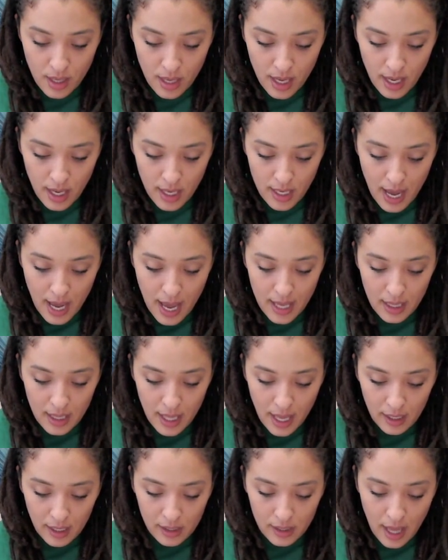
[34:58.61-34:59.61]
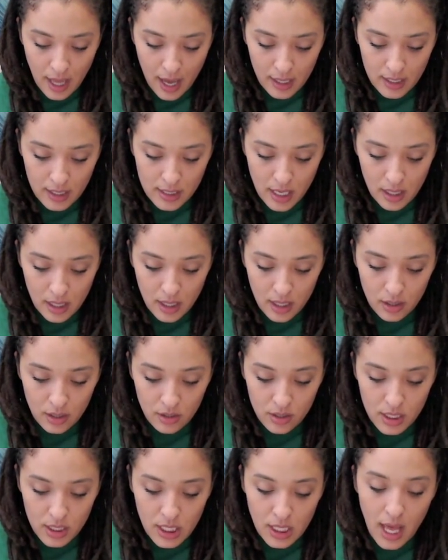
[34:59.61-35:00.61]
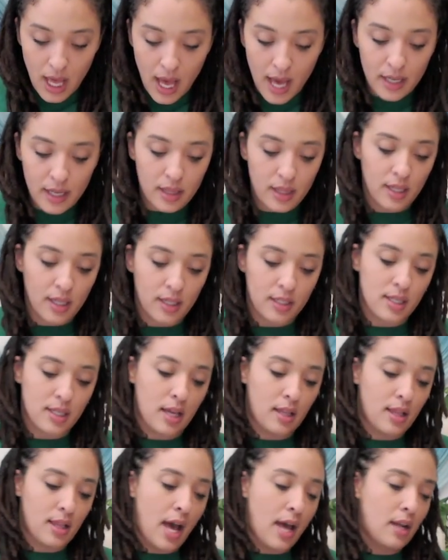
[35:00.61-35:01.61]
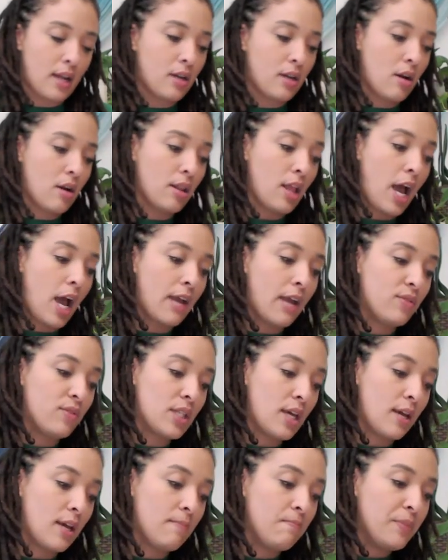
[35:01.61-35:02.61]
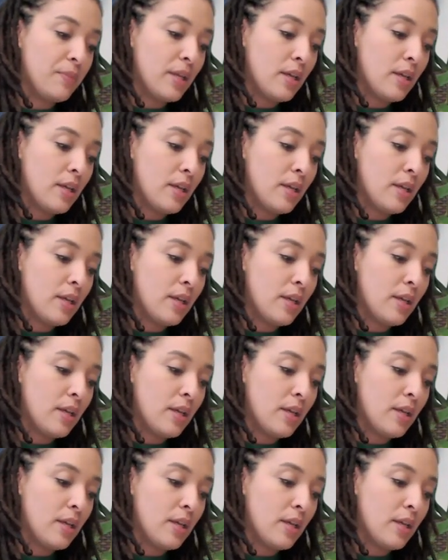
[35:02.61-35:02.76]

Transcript: And I like that because I think there's a lot of things like that in our lives that